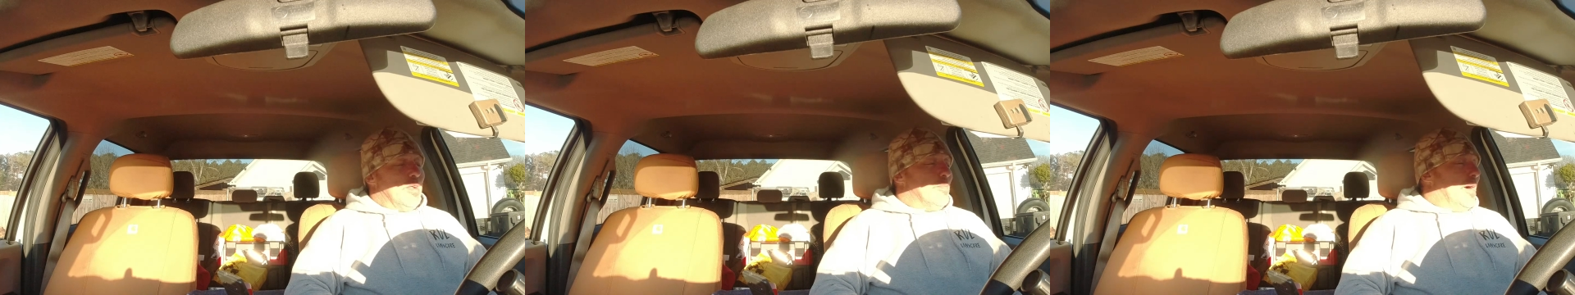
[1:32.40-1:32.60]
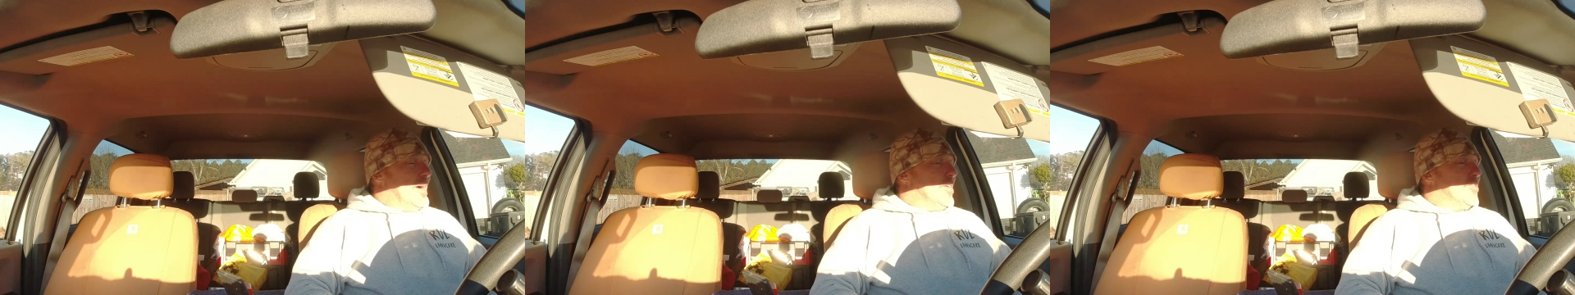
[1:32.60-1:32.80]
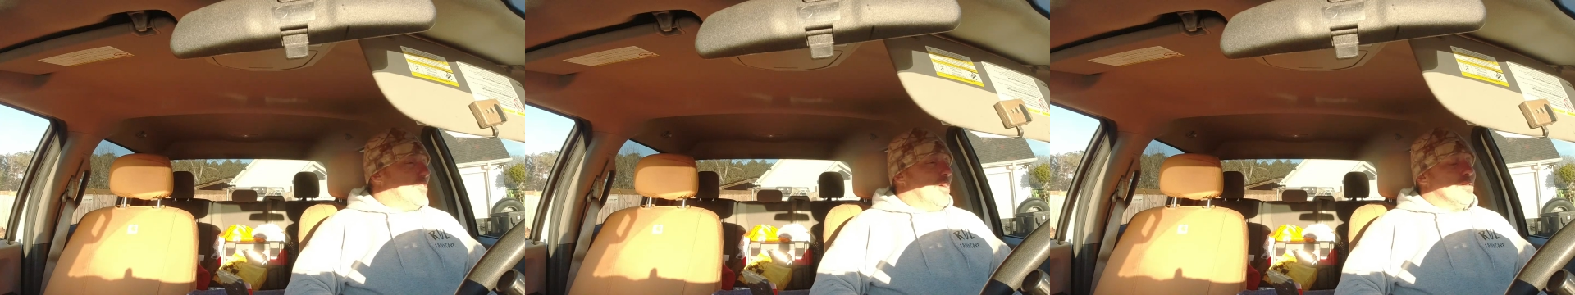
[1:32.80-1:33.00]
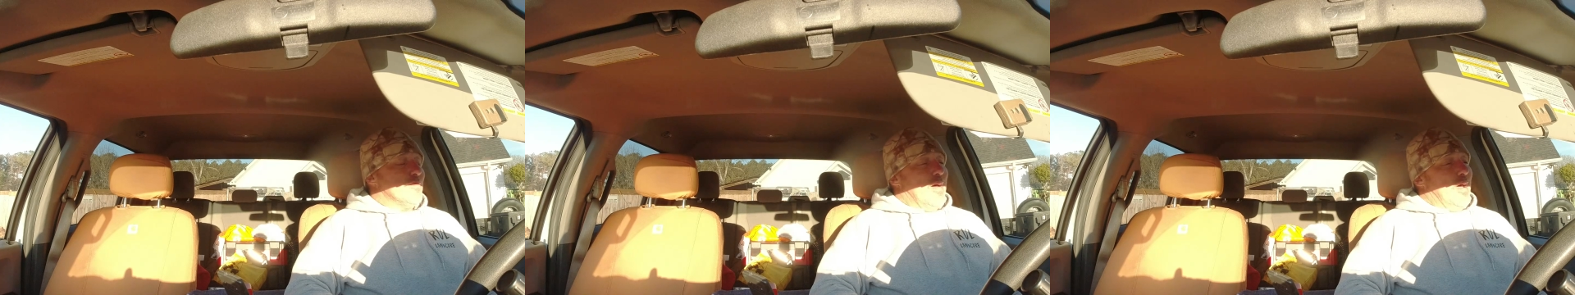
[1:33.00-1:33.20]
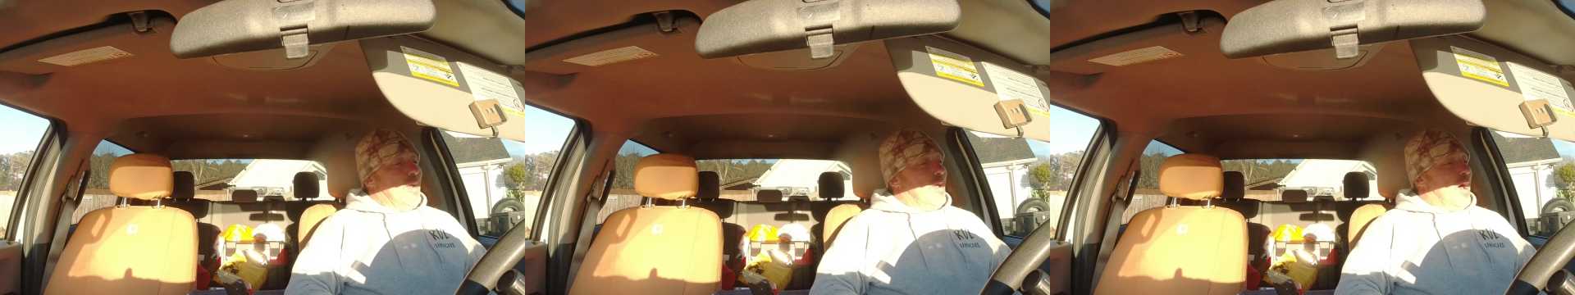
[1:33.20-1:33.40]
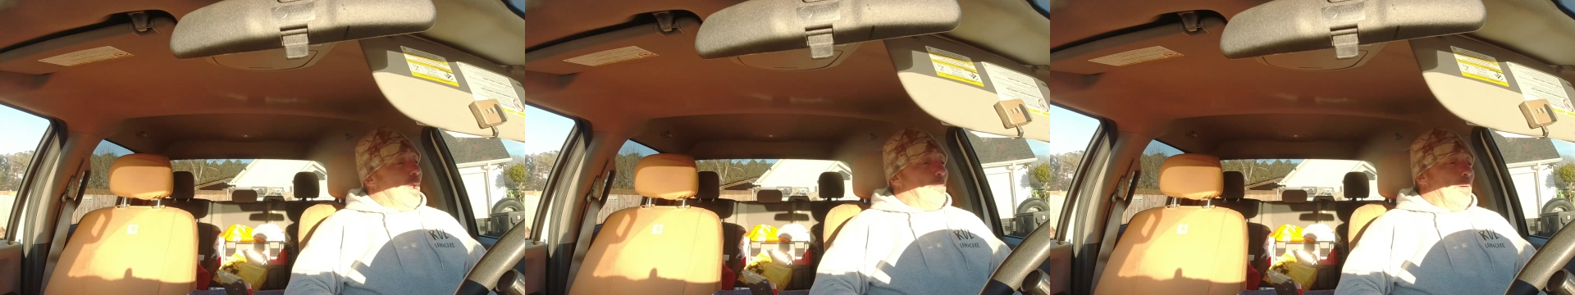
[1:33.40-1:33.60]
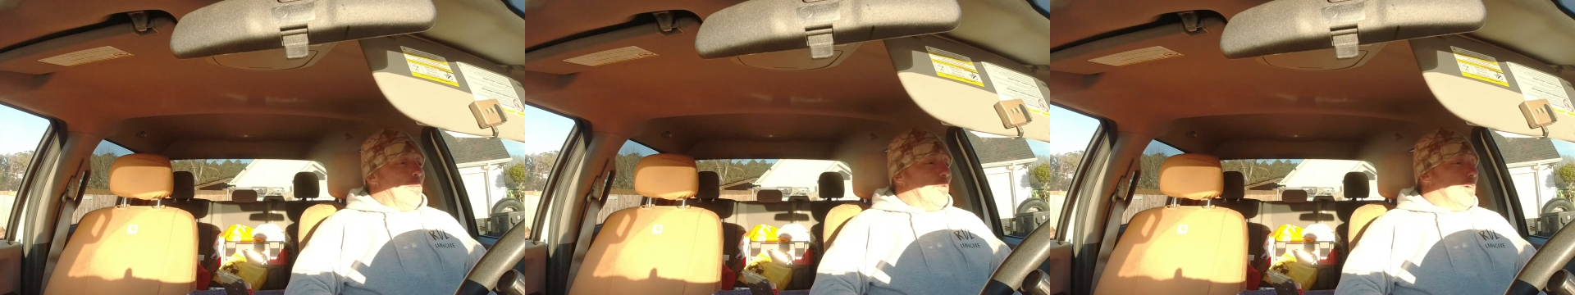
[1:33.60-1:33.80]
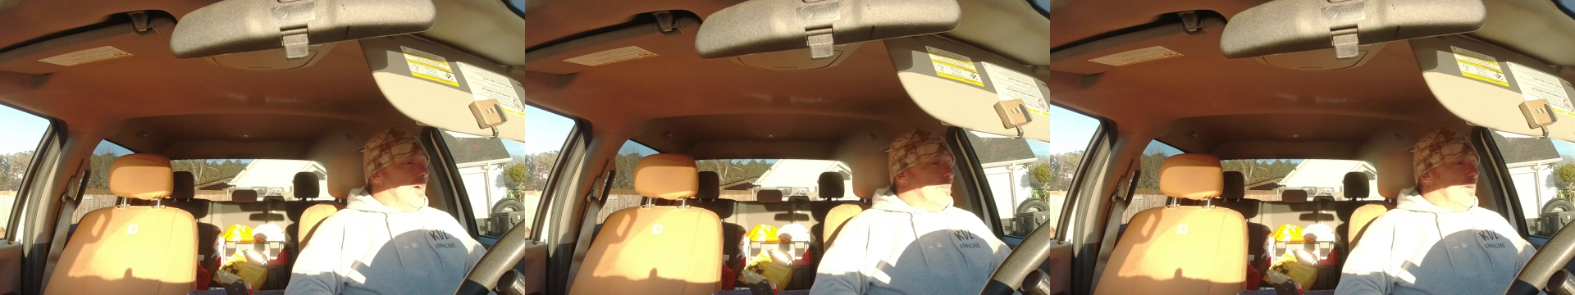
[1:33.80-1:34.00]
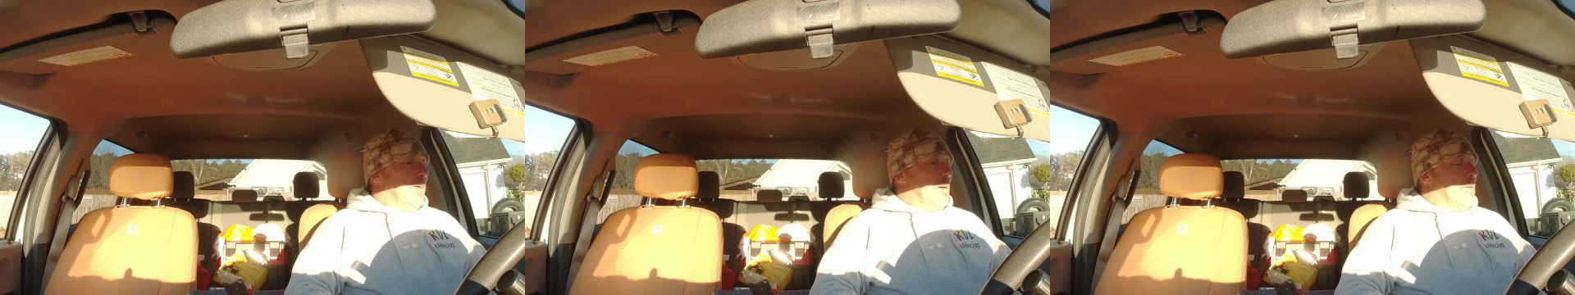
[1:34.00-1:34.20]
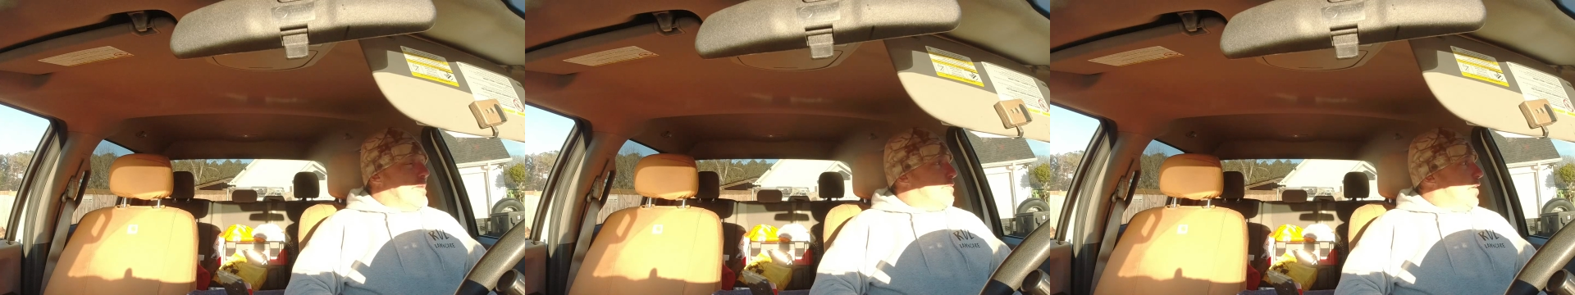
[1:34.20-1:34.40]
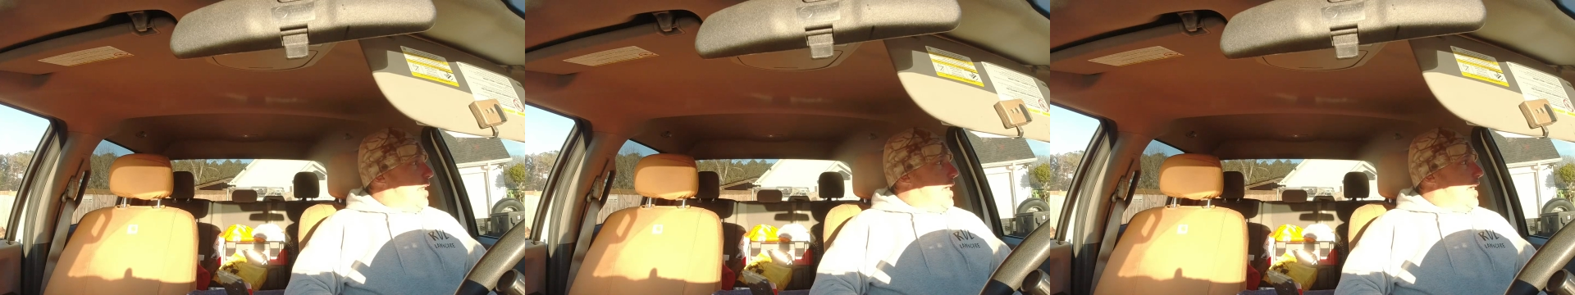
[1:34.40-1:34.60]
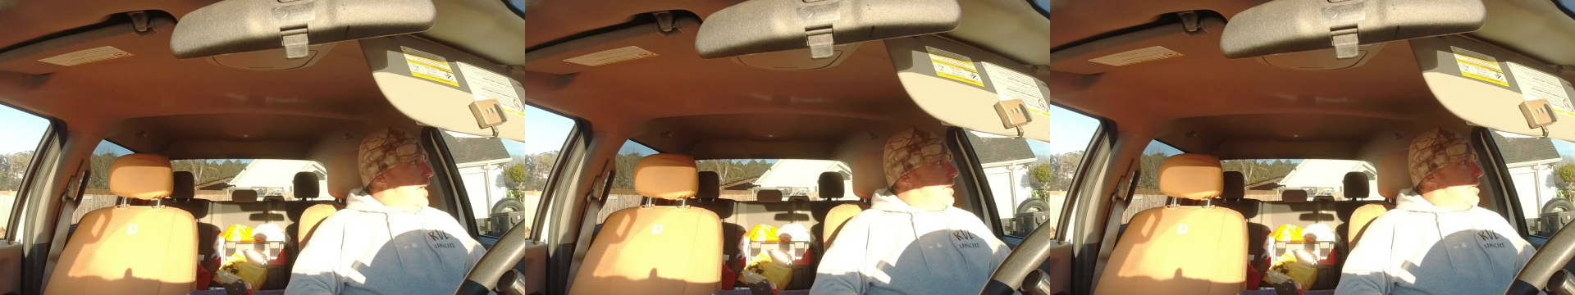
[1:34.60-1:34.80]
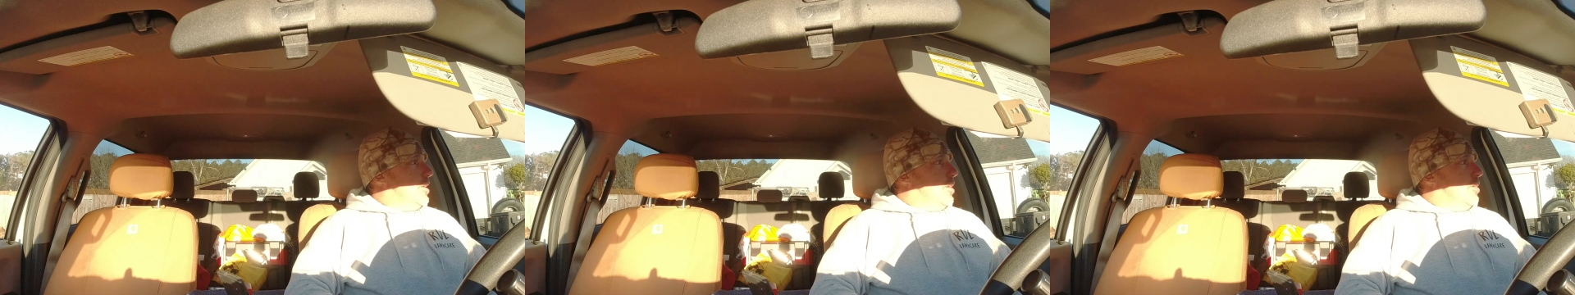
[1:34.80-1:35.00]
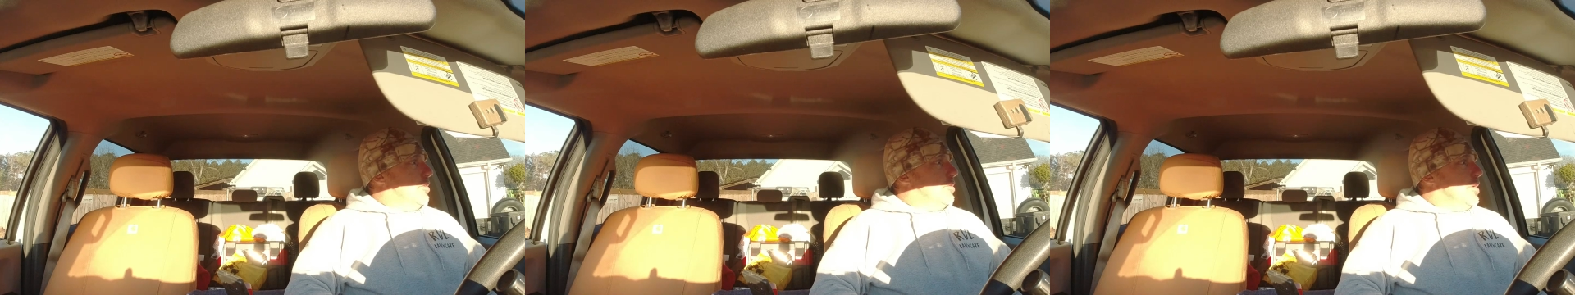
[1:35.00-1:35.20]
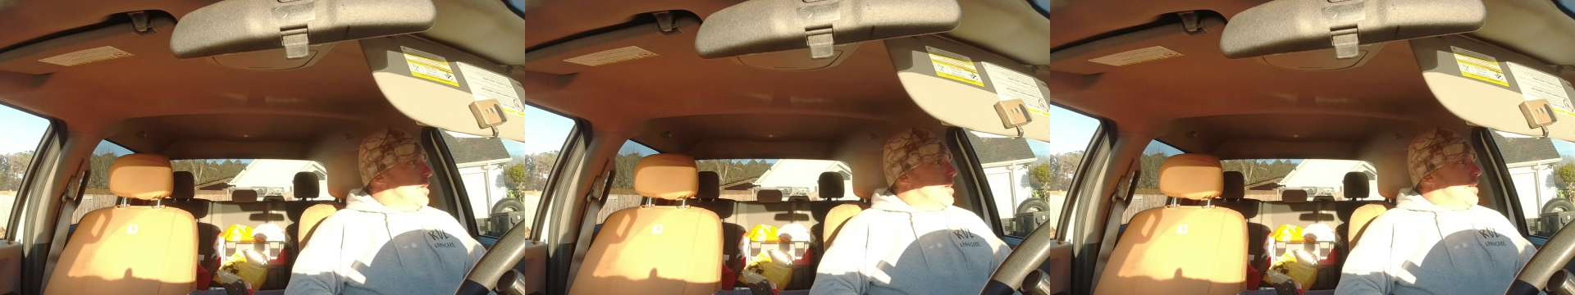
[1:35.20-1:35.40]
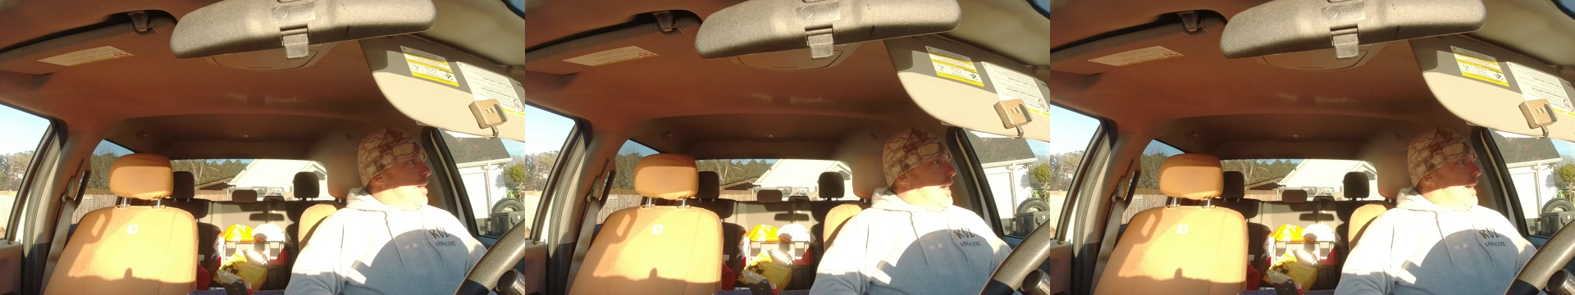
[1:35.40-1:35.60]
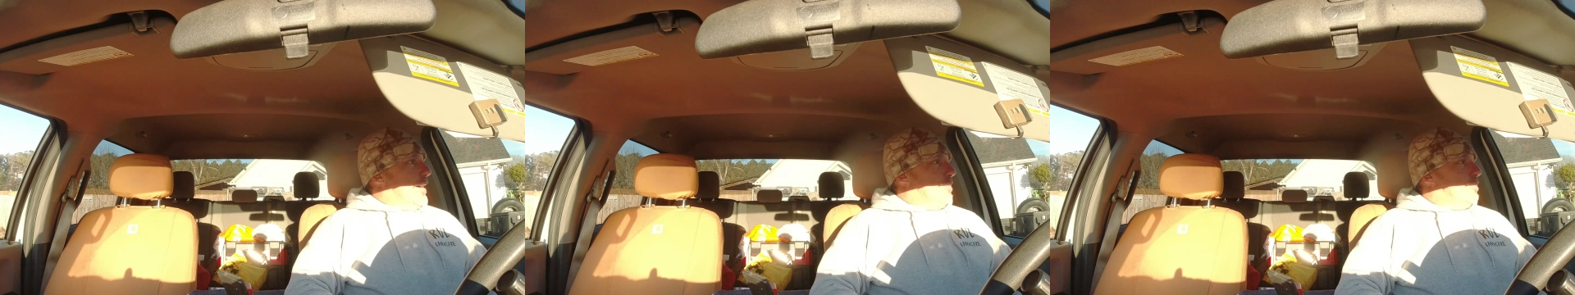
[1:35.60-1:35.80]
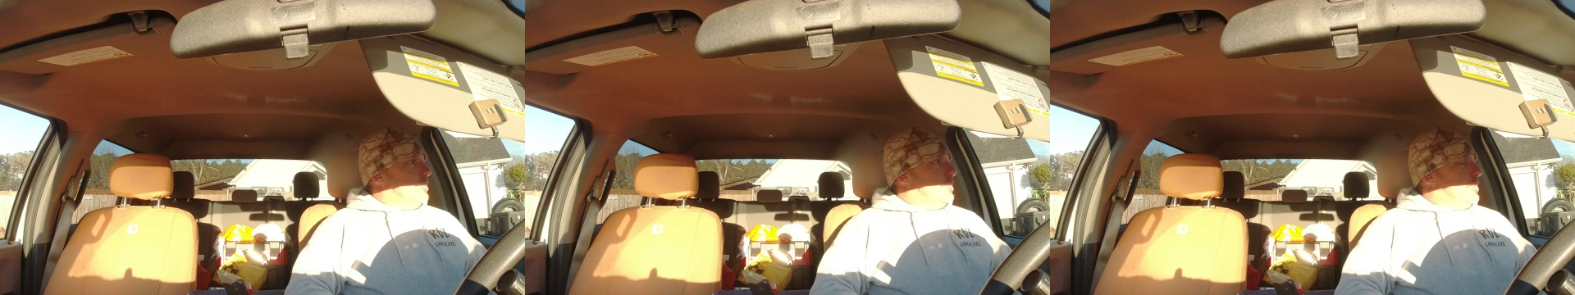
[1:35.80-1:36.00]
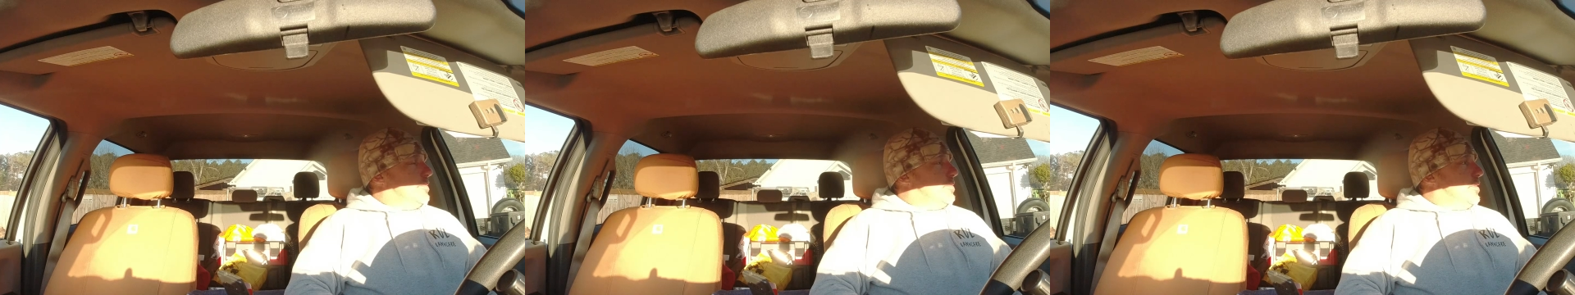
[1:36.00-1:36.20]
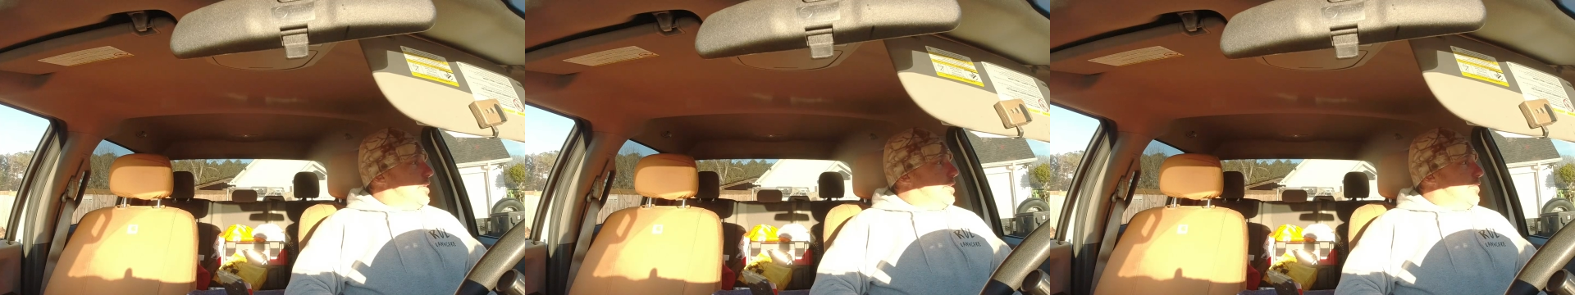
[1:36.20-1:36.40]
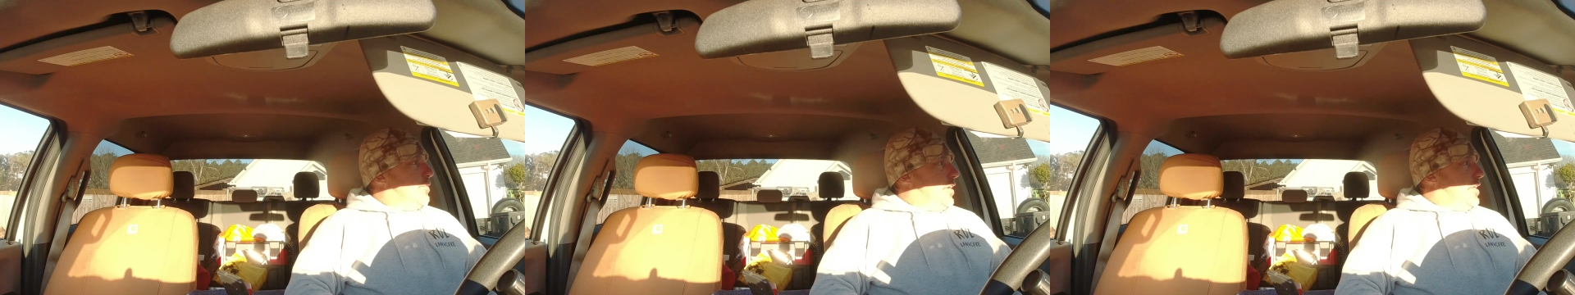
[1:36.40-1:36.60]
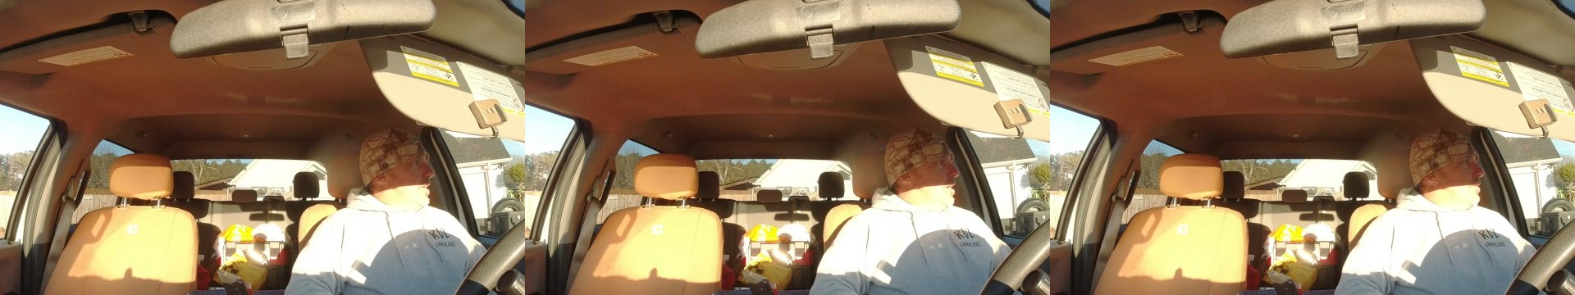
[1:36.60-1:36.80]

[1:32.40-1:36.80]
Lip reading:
[unreadable: no face in view]